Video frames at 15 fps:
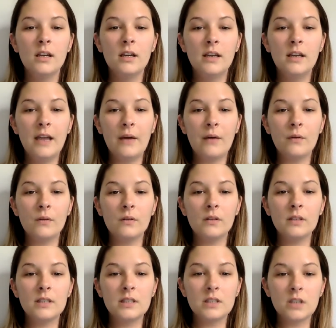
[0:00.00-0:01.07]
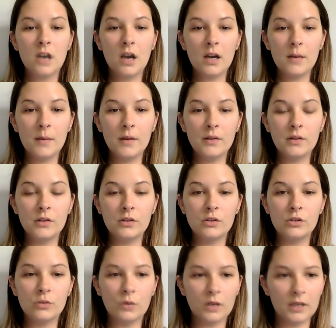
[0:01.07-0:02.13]
Now, let's talk about the
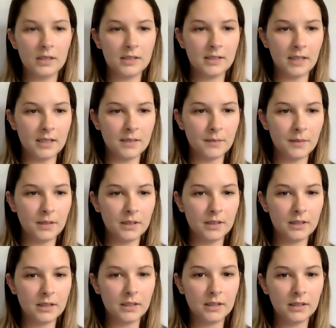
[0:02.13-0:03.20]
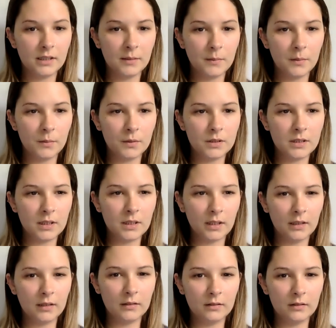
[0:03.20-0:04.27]
short assessment. Give me 1 second.